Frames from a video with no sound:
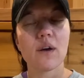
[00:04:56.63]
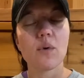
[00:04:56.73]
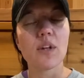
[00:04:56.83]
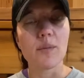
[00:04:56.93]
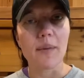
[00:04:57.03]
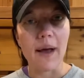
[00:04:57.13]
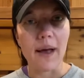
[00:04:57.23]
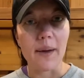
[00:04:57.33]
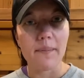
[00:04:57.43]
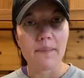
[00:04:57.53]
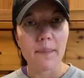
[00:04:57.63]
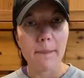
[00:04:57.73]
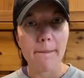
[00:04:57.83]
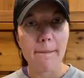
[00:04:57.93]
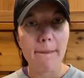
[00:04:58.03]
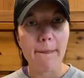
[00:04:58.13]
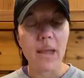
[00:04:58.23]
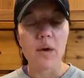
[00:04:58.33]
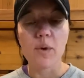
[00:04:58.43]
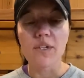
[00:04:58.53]
well, let me back up.
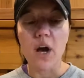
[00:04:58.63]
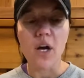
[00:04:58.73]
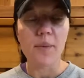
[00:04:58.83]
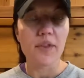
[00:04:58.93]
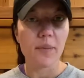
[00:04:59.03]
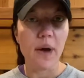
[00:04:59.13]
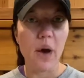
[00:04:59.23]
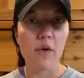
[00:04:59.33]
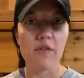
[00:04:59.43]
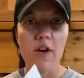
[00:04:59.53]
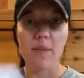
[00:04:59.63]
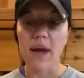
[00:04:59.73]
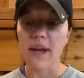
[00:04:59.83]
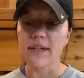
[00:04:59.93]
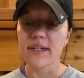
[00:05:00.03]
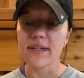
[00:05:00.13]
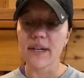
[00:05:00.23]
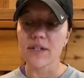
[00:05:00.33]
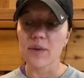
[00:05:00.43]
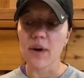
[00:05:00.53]
We talk about the power of our mind. He
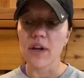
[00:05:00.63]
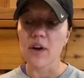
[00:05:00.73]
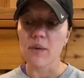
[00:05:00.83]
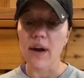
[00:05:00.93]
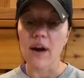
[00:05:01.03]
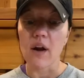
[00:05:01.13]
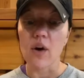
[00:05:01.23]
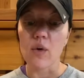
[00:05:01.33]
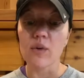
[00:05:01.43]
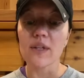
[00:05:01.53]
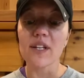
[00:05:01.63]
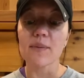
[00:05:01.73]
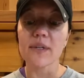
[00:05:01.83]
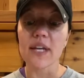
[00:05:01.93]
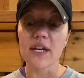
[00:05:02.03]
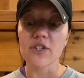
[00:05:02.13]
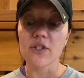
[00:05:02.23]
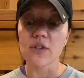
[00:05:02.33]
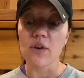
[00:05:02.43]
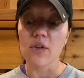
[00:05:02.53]
says it right here, right? Our only
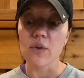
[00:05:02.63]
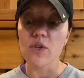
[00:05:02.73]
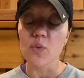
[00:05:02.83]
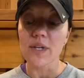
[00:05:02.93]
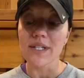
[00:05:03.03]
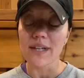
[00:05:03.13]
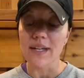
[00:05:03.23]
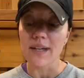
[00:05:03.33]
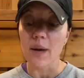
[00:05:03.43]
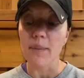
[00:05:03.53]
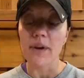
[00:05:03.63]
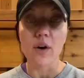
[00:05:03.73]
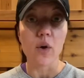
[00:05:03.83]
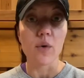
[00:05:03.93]
limitations are those we set up in our